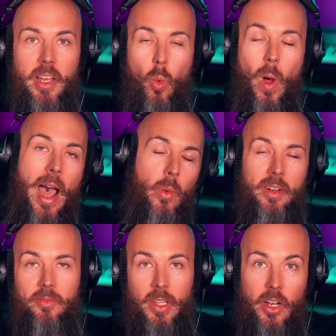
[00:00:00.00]
wow
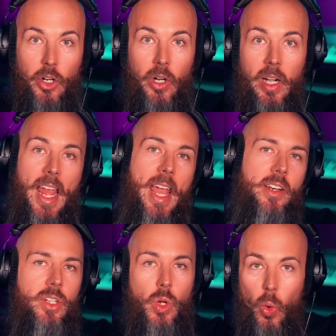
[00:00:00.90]
and flutter
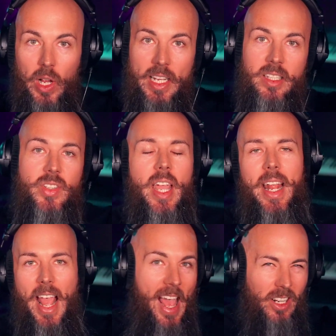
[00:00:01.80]
and noise
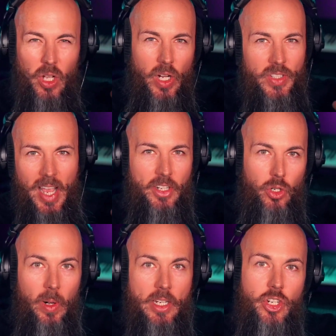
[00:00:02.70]
and analog
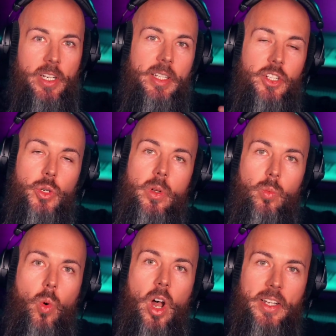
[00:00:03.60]
saturation that you
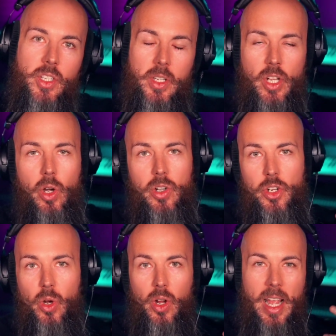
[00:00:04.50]
could want to turn
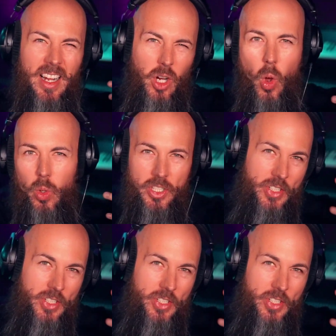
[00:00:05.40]
your kind of cold,